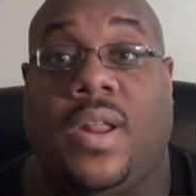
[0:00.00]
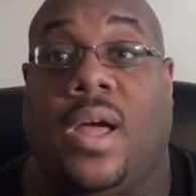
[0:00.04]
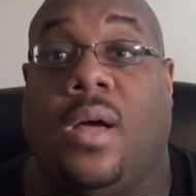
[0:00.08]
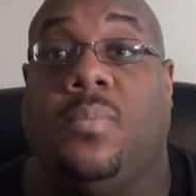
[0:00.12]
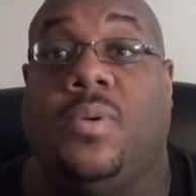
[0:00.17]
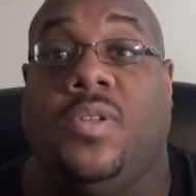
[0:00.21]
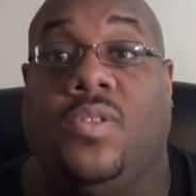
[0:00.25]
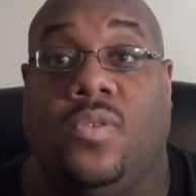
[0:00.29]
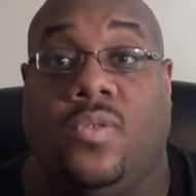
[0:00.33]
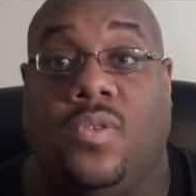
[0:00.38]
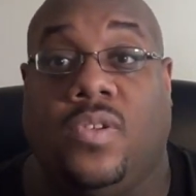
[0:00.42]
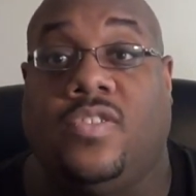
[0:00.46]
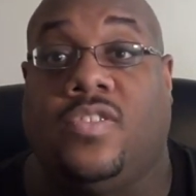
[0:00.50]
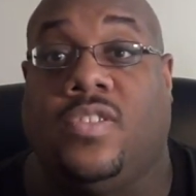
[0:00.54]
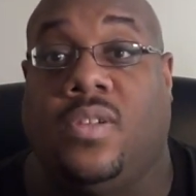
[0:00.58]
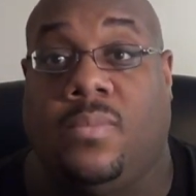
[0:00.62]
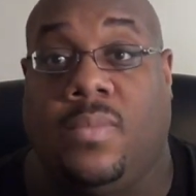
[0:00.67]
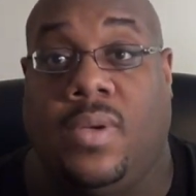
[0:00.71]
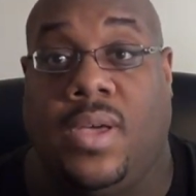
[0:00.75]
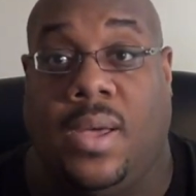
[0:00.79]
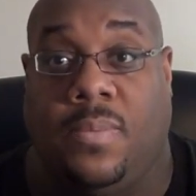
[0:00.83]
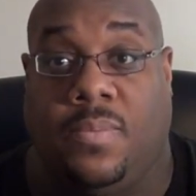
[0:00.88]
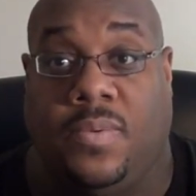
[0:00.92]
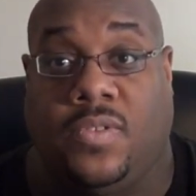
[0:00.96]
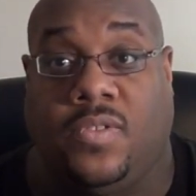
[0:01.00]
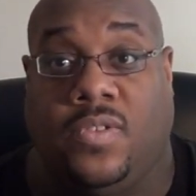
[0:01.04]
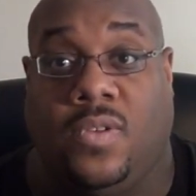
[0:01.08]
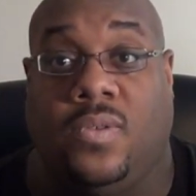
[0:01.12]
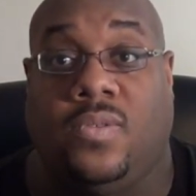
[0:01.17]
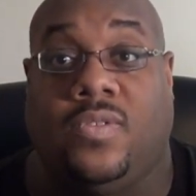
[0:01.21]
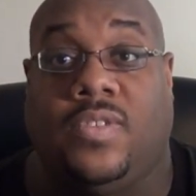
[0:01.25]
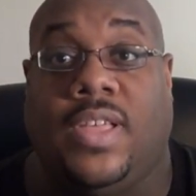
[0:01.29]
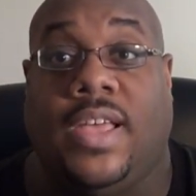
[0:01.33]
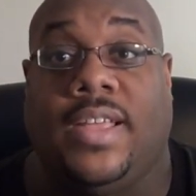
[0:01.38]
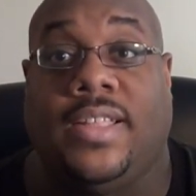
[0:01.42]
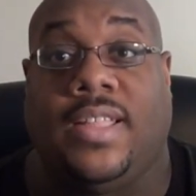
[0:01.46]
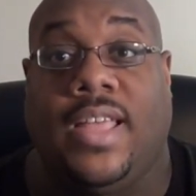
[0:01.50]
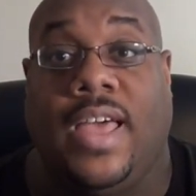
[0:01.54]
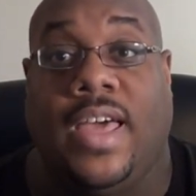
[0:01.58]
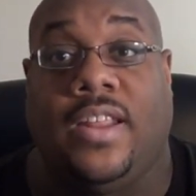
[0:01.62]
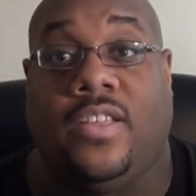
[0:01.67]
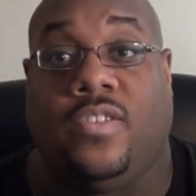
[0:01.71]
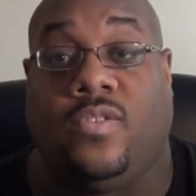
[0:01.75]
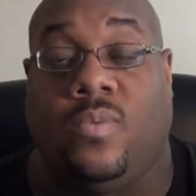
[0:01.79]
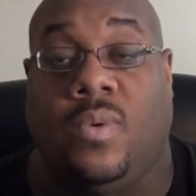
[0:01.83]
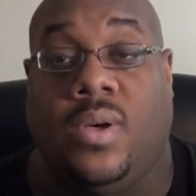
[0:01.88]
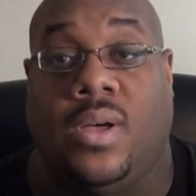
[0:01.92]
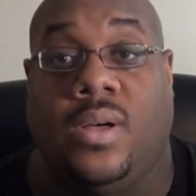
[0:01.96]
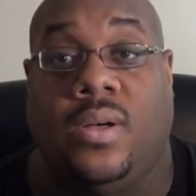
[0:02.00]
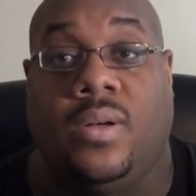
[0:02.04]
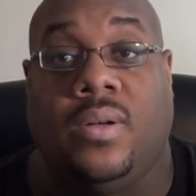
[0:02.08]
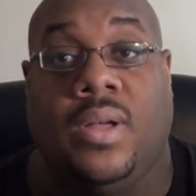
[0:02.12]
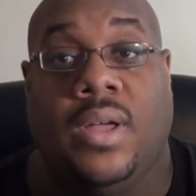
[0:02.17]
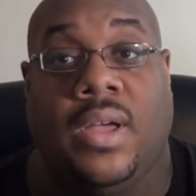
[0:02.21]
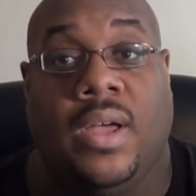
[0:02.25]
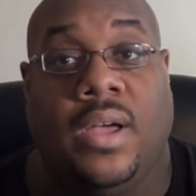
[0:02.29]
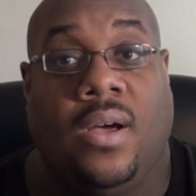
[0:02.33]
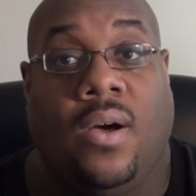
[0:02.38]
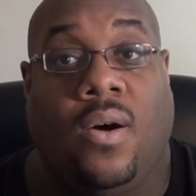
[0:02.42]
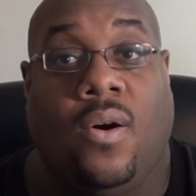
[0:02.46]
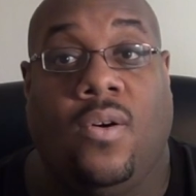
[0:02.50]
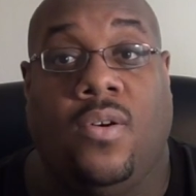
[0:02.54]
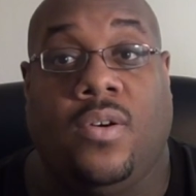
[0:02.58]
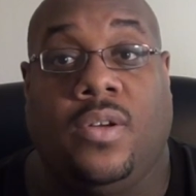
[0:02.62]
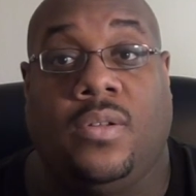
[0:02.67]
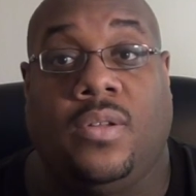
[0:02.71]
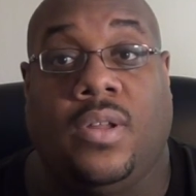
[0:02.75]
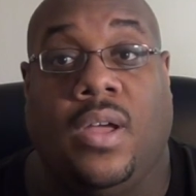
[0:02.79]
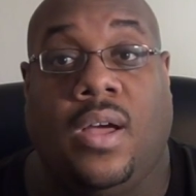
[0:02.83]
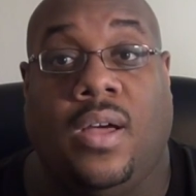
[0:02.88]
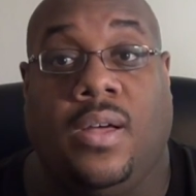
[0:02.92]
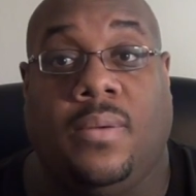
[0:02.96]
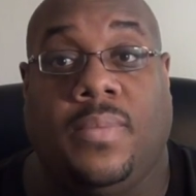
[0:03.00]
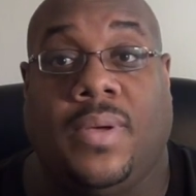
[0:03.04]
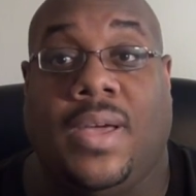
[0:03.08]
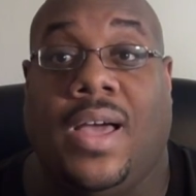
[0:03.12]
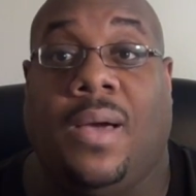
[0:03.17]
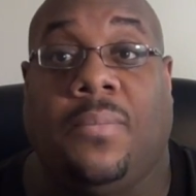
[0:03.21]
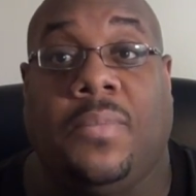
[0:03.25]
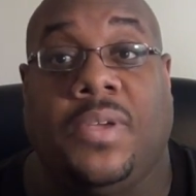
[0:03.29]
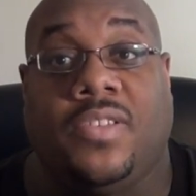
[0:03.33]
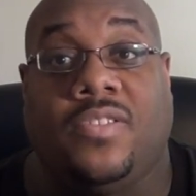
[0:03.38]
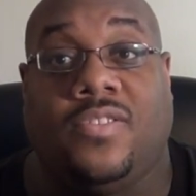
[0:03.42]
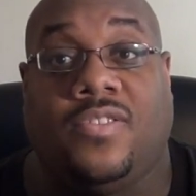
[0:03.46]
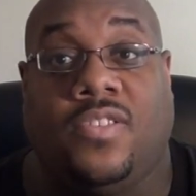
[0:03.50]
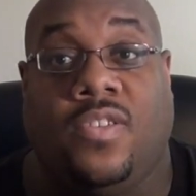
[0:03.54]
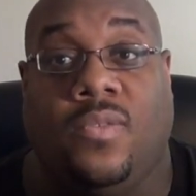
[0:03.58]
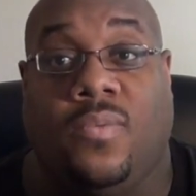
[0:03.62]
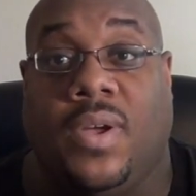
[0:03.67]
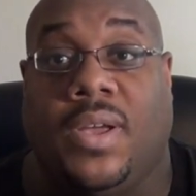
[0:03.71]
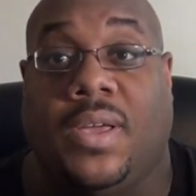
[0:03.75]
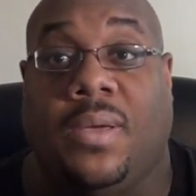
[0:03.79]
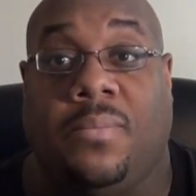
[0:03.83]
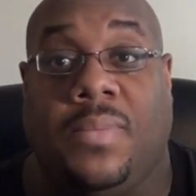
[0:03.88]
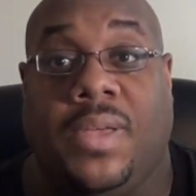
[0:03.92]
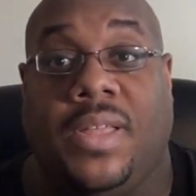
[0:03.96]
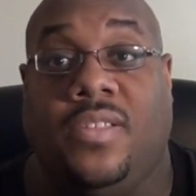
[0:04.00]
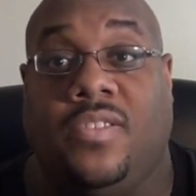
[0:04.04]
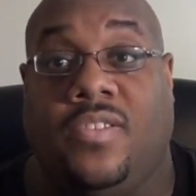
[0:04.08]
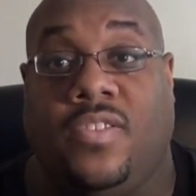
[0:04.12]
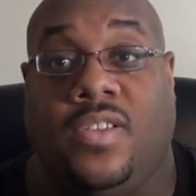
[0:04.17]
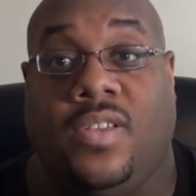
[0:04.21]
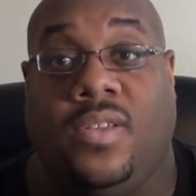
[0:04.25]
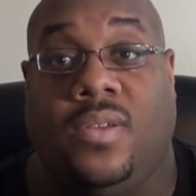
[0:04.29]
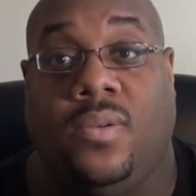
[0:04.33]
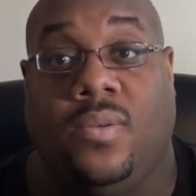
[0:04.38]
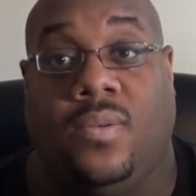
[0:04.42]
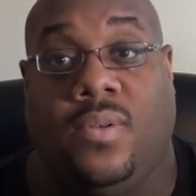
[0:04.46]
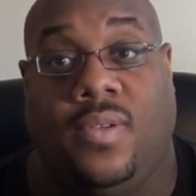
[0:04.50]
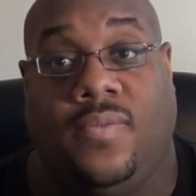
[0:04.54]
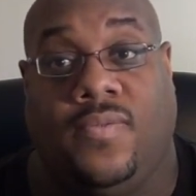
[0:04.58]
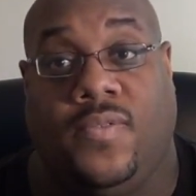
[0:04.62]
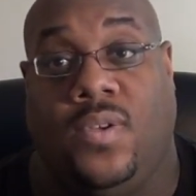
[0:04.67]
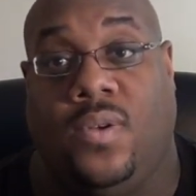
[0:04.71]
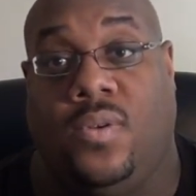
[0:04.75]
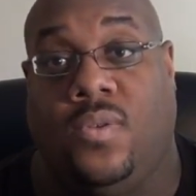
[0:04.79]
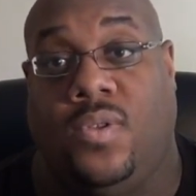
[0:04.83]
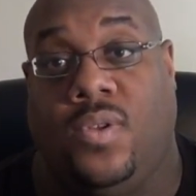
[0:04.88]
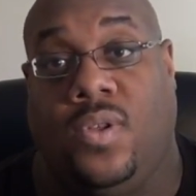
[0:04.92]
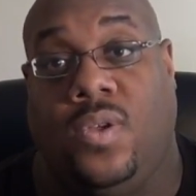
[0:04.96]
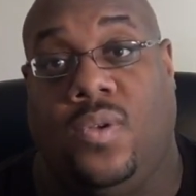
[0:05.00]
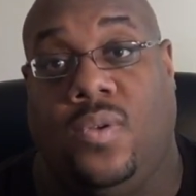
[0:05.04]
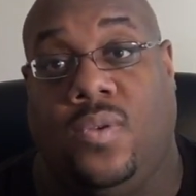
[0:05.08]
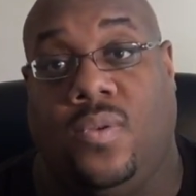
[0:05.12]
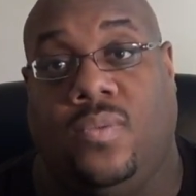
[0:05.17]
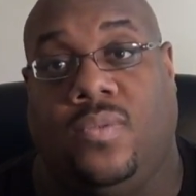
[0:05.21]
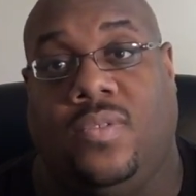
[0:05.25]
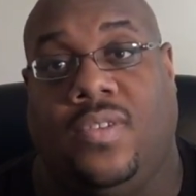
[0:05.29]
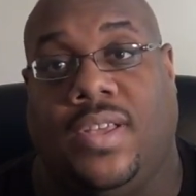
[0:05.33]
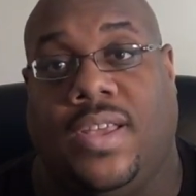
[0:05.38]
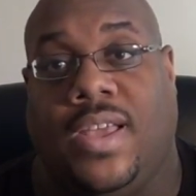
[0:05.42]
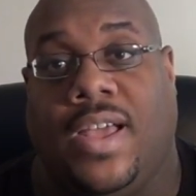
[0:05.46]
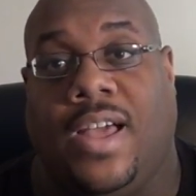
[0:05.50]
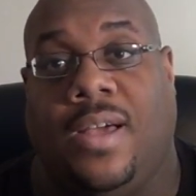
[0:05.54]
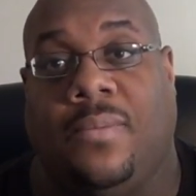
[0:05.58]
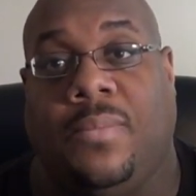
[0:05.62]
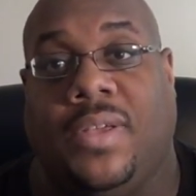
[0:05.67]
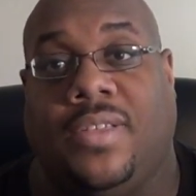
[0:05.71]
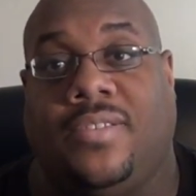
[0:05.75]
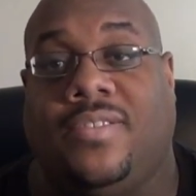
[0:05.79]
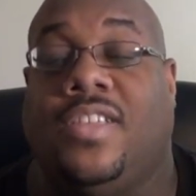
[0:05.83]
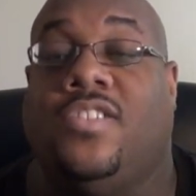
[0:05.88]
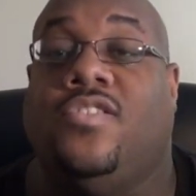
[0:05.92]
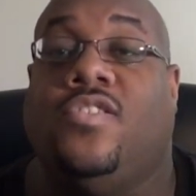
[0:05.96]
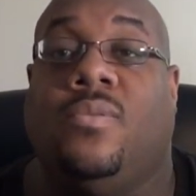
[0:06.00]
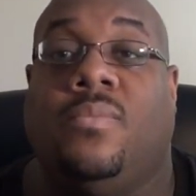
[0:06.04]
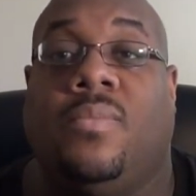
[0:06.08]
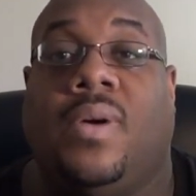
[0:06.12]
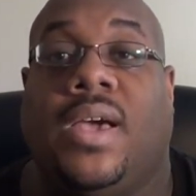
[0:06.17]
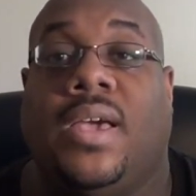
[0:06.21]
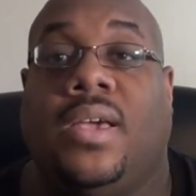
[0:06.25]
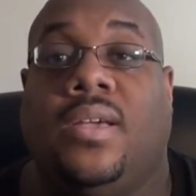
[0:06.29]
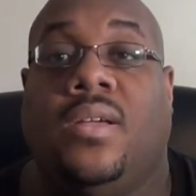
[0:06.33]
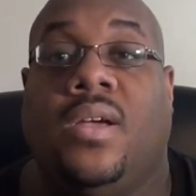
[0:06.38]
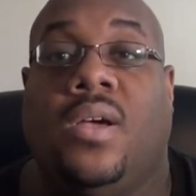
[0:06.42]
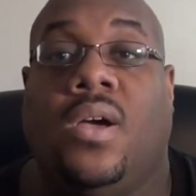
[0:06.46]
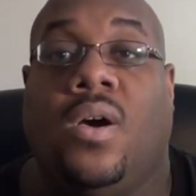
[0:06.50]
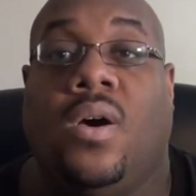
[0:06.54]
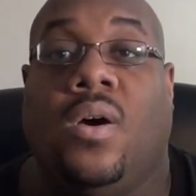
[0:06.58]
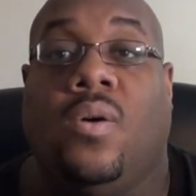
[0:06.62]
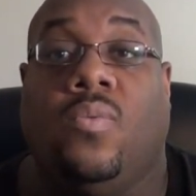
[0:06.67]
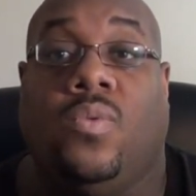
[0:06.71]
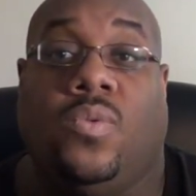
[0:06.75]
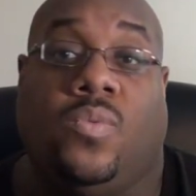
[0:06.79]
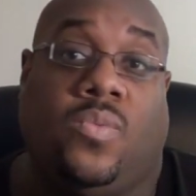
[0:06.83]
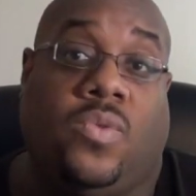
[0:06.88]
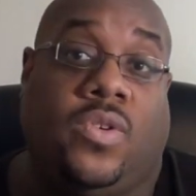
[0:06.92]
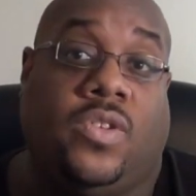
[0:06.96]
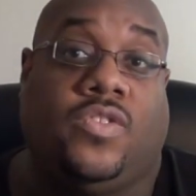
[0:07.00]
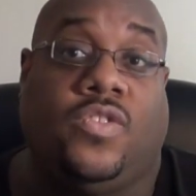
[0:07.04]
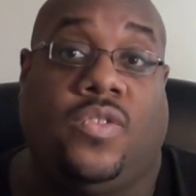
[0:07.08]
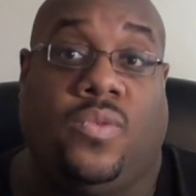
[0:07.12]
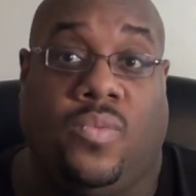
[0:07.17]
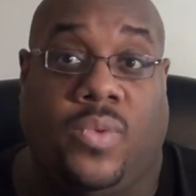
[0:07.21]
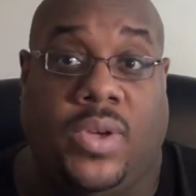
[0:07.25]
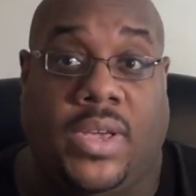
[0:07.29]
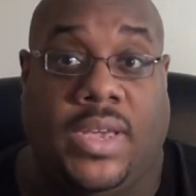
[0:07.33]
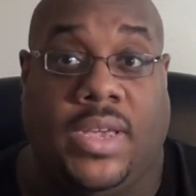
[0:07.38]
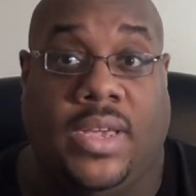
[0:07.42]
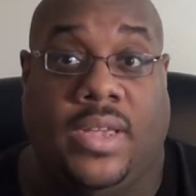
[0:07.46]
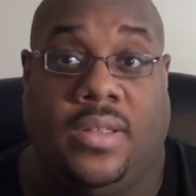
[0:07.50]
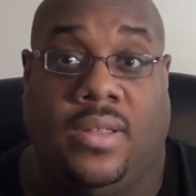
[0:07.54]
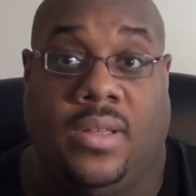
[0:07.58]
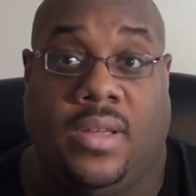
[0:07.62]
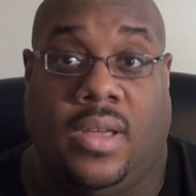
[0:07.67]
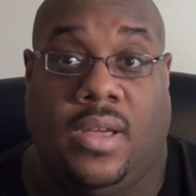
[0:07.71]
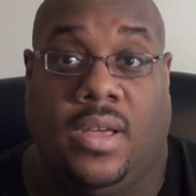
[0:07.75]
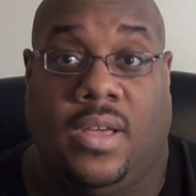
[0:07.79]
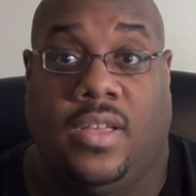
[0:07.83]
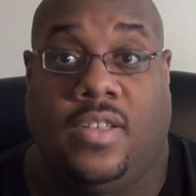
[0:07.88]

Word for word: And I'll be doing some episodes like that as well on um, comics to recommend to you if you're new to comics that you might would want to read.